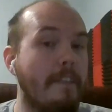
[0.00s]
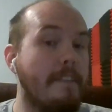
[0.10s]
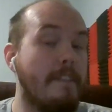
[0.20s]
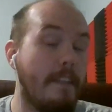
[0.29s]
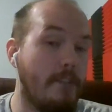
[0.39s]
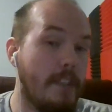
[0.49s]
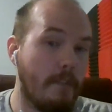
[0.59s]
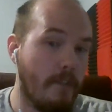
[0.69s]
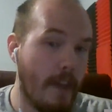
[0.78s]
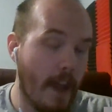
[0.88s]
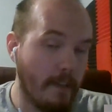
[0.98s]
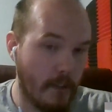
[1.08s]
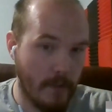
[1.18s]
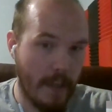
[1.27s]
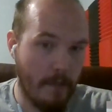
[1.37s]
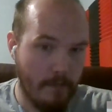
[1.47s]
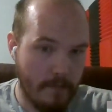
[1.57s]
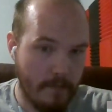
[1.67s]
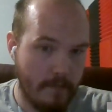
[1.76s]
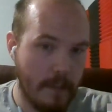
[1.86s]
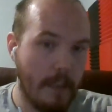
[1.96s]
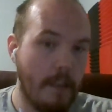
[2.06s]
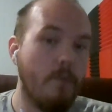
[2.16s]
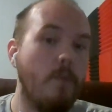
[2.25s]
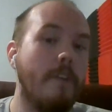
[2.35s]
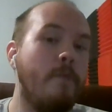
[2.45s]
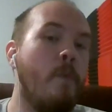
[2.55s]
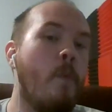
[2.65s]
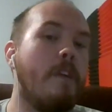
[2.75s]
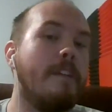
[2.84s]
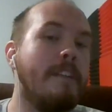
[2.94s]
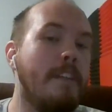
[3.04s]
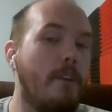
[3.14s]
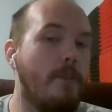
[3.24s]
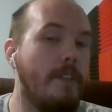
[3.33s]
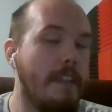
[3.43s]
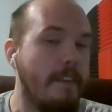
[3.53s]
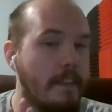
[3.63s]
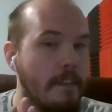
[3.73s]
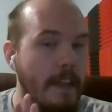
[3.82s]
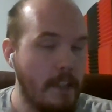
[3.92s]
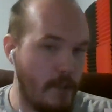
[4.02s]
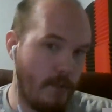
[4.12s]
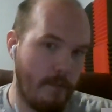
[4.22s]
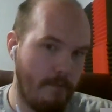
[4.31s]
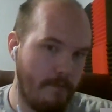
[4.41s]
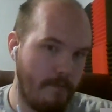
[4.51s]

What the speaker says: this an interesting fiasco game, what if we weren't alone in the engine room?